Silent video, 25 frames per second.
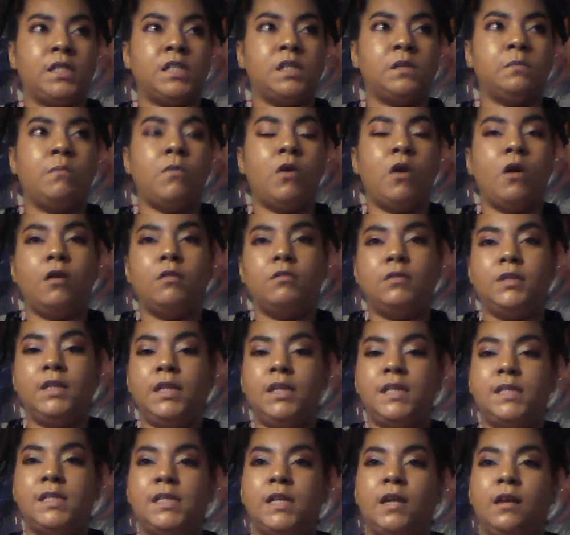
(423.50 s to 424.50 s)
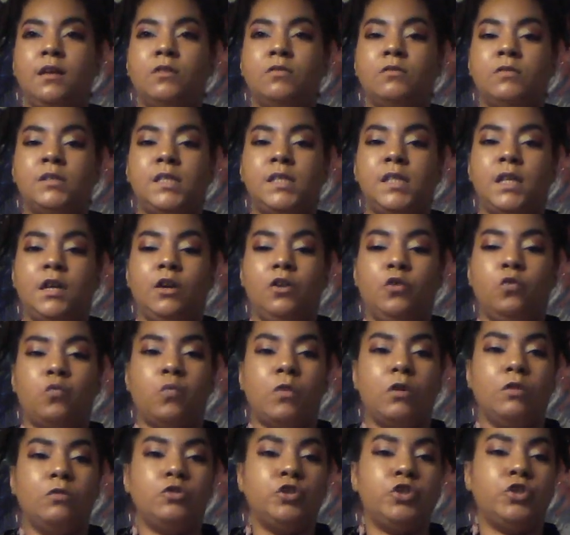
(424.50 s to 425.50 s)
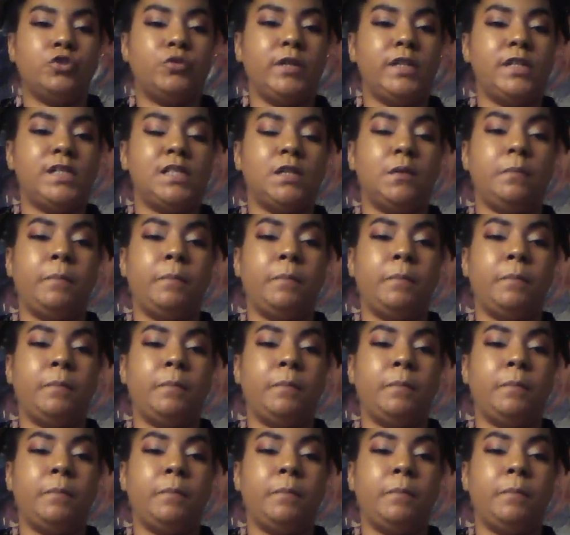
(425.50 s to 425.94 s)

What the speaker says: small details, the groceries,